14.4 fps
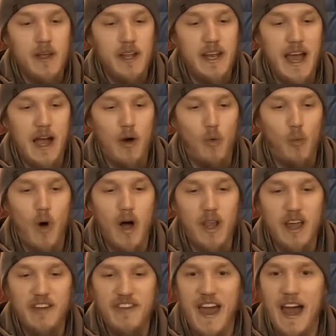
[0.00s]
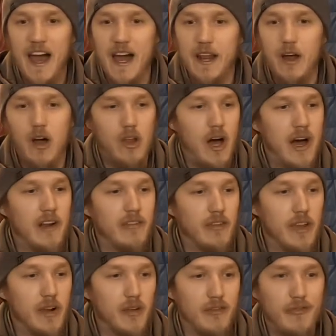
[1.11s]
Now, while I've had a lot of
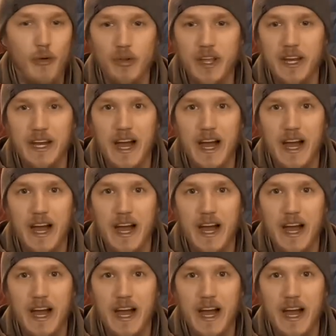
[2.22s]
little folding